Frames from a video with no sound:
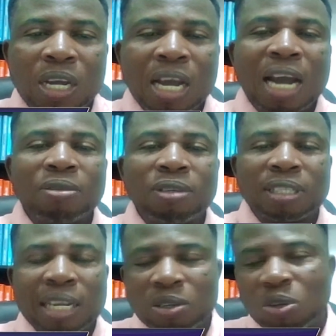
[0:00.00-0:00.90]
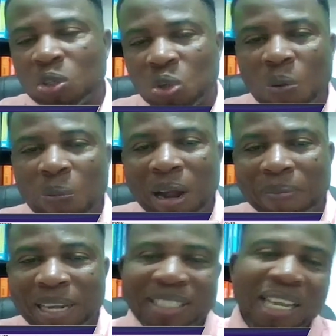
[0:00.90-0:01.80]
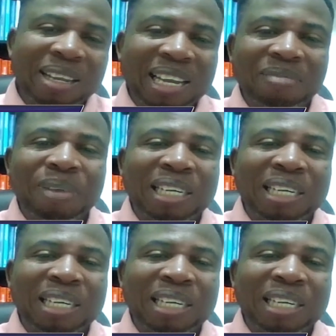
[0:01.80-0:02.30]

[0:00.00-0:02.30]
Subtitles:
And you decide to just turn back. By the time you get back,